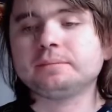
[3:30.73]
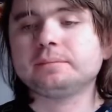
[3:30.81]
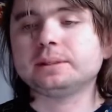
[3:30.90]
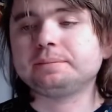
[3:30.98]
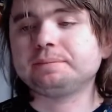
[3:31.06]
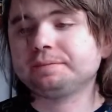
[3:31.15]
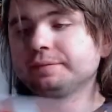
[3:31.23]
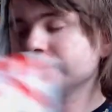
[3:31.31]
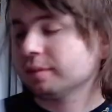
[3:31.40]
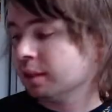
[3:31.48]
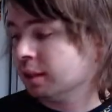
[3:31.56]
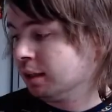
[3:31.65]
But
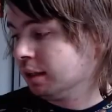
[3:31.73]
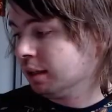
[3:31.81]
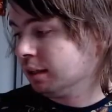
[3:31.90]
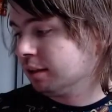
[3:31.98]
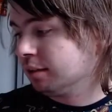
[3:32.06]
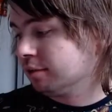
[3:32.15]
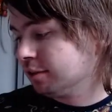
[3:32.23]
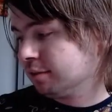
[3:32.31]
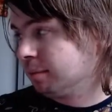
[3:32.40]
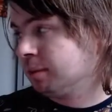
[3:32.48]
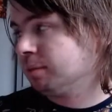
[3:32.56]
it's just, I mean,